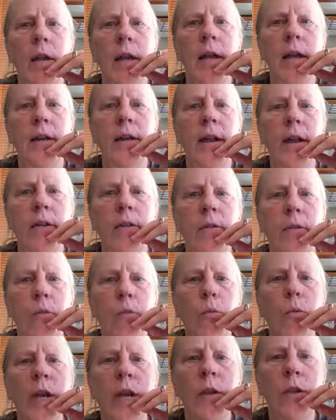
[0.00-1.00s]
and none of the
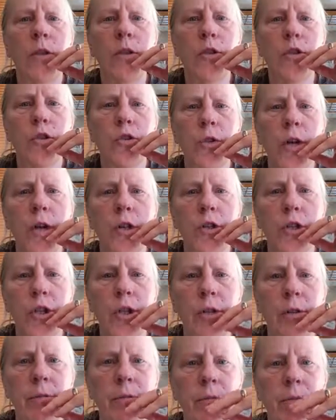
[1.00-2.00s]
real
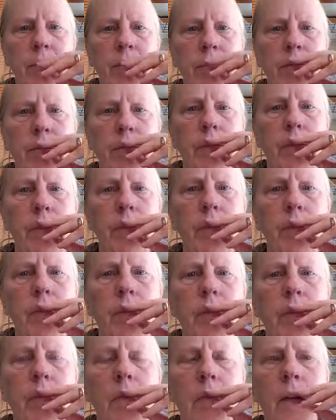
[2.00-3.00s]
instruction
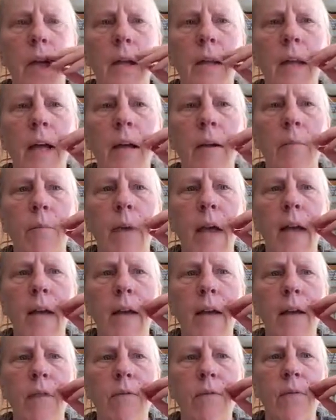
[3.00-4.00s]
that men
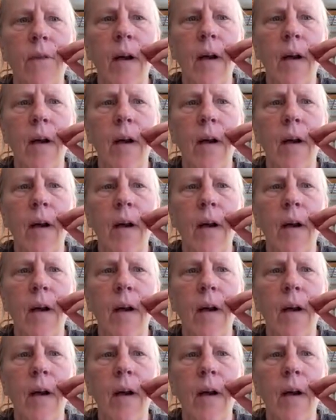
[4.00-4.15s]
have